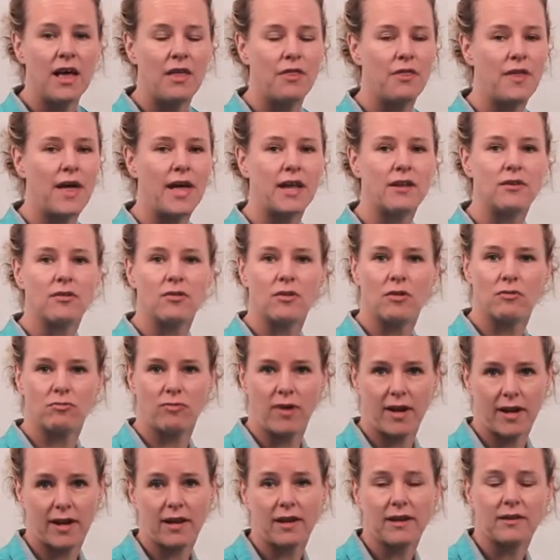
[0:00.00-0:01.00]
then
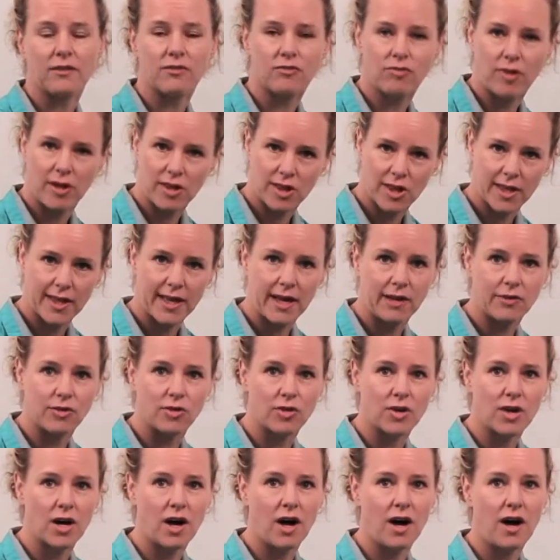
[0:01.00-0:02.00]
regularly stretching out
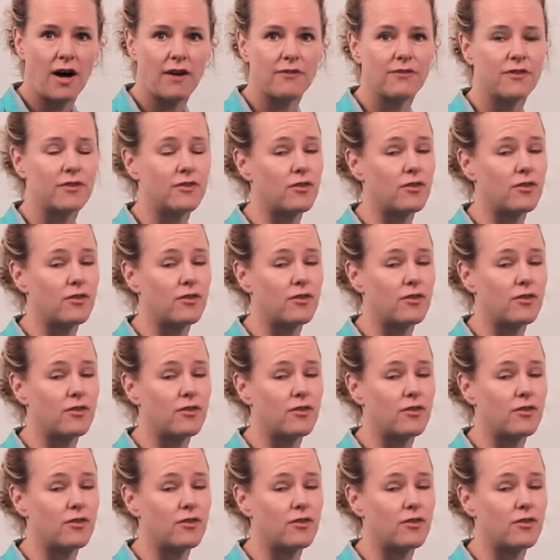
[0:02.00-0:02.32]
your calf